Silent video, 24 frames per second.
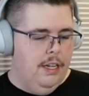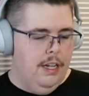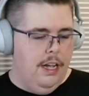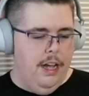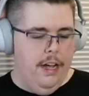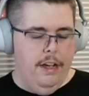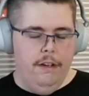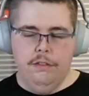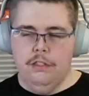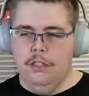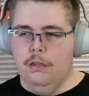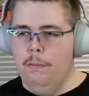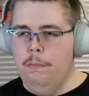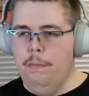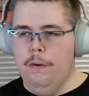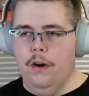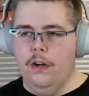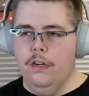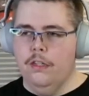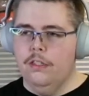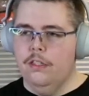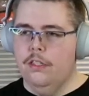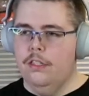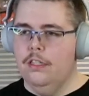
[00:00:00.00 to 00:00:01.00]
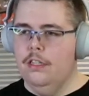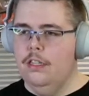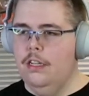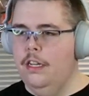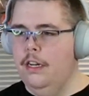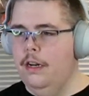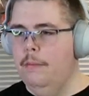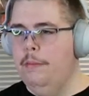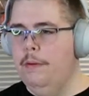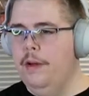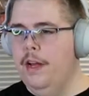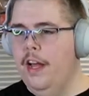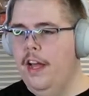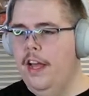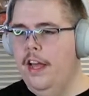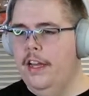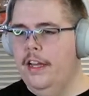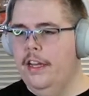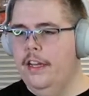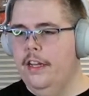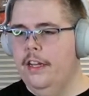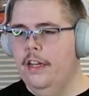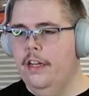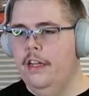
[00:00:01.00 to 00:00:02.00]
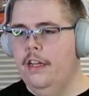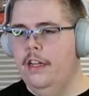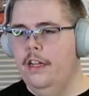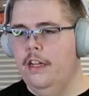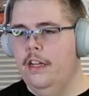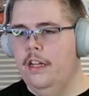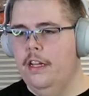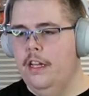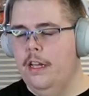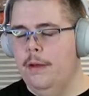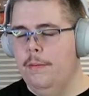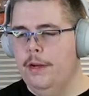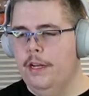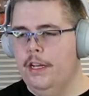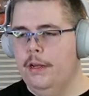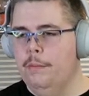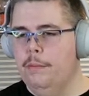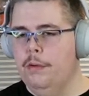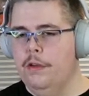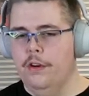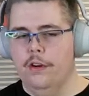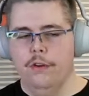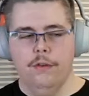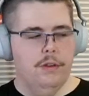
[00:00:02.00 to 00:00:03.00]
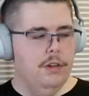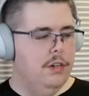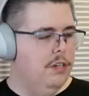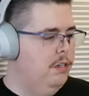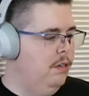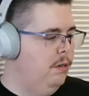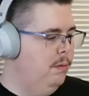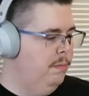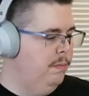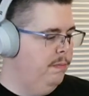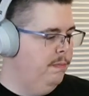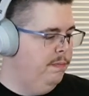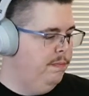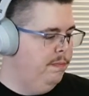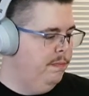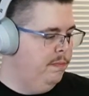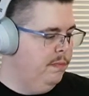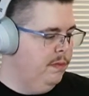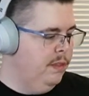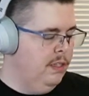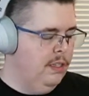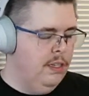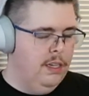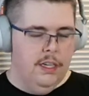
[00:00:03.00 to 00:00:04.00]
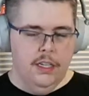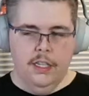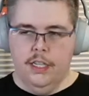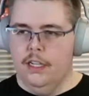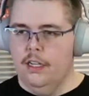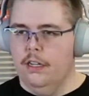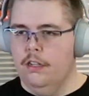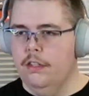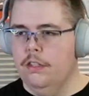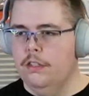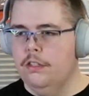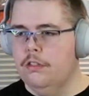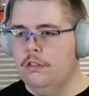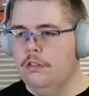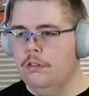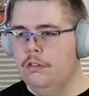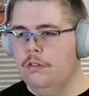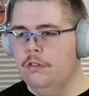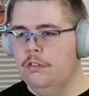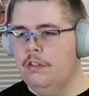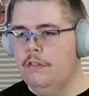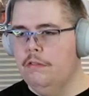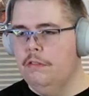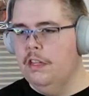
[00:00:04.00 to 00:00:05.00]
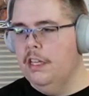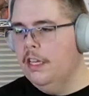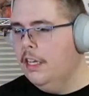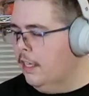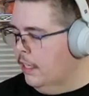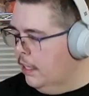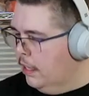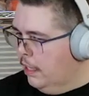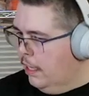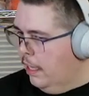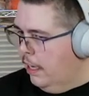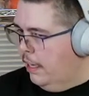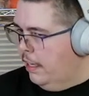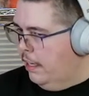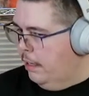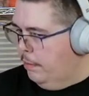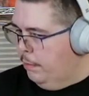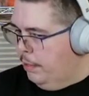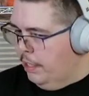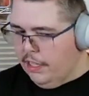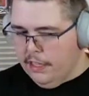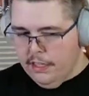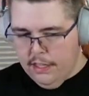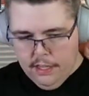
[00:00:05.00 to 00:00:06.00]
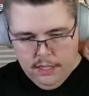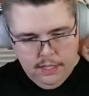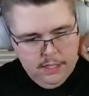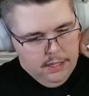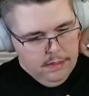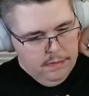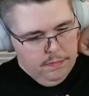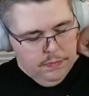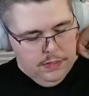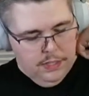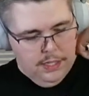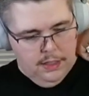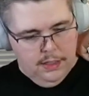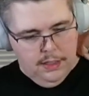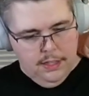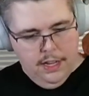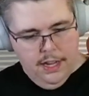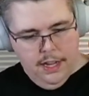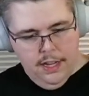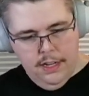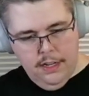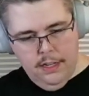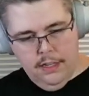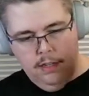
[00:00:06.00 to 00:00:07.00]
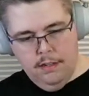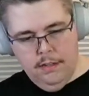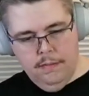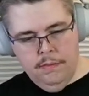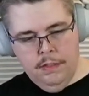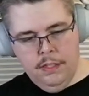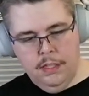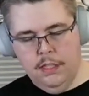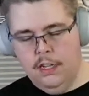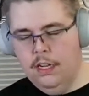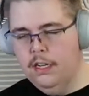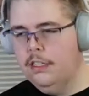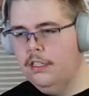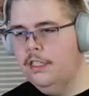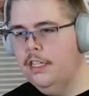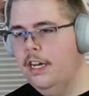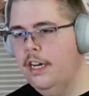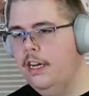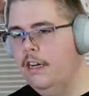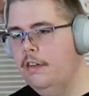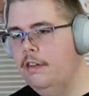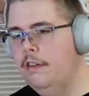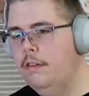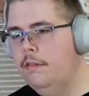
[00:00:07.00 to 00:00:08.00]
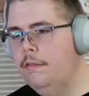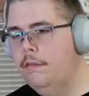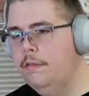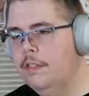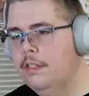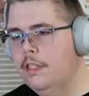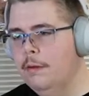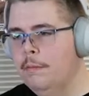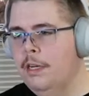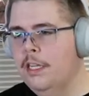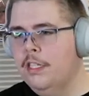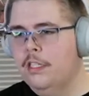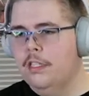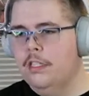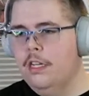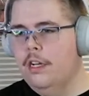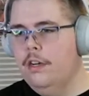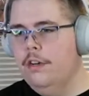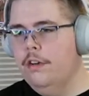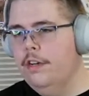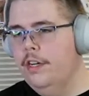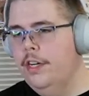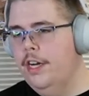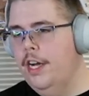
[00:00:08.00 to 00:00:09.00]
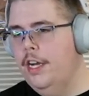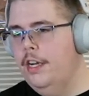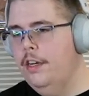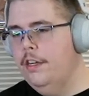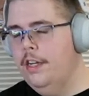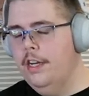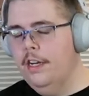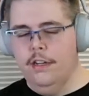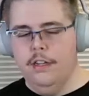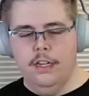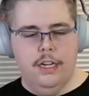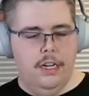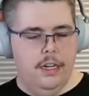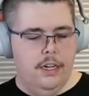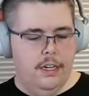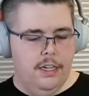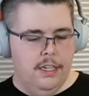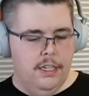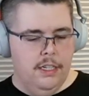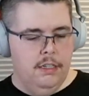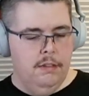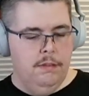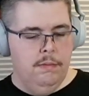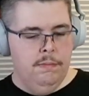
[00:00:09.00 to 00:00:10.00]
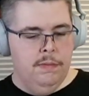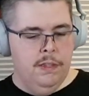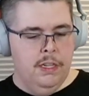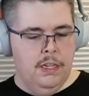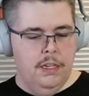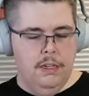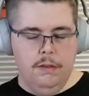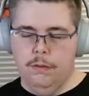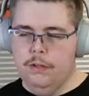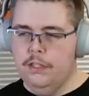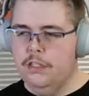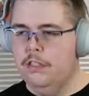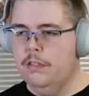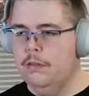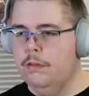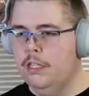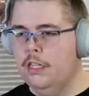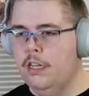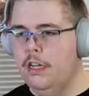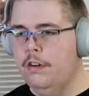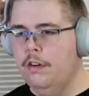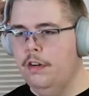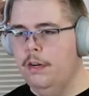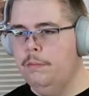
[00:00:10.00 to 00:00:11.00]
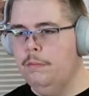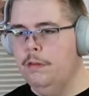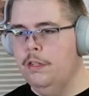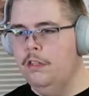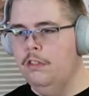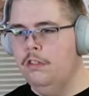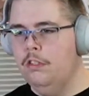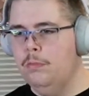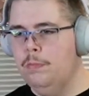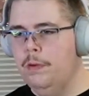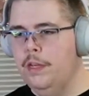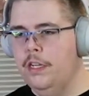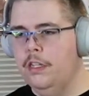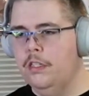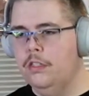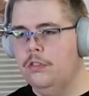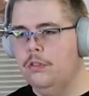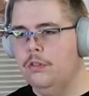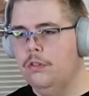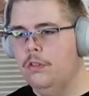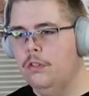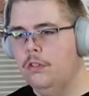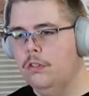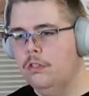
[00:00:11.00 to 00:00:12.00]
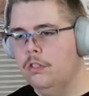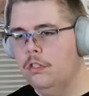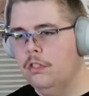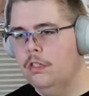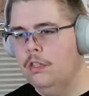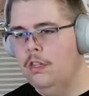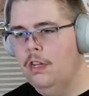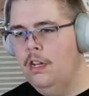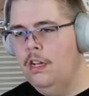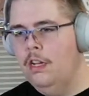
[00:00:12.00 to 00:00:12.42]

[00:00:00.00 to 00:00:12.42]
I have some parts in a bag, my computer room. Get all the screws, everything in line, and we could get that knocked out. Get my soldering iron up here. Solder up the new speed controls.